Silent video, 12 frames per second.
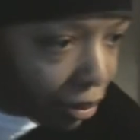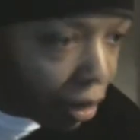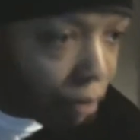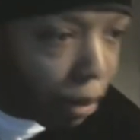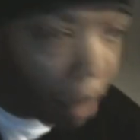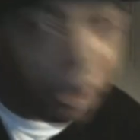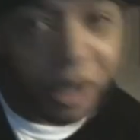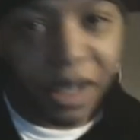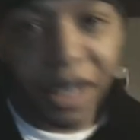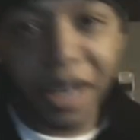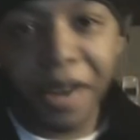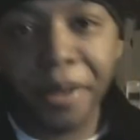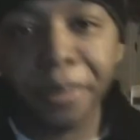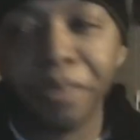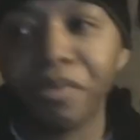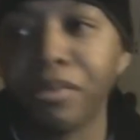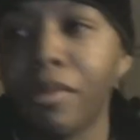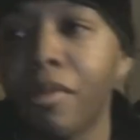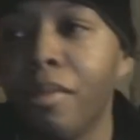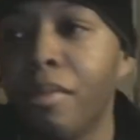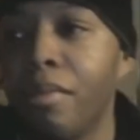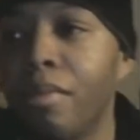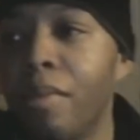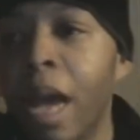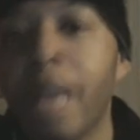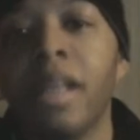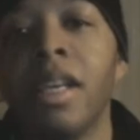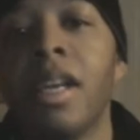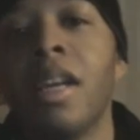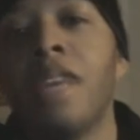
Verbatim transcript: Mount Vernon Kid here, back again.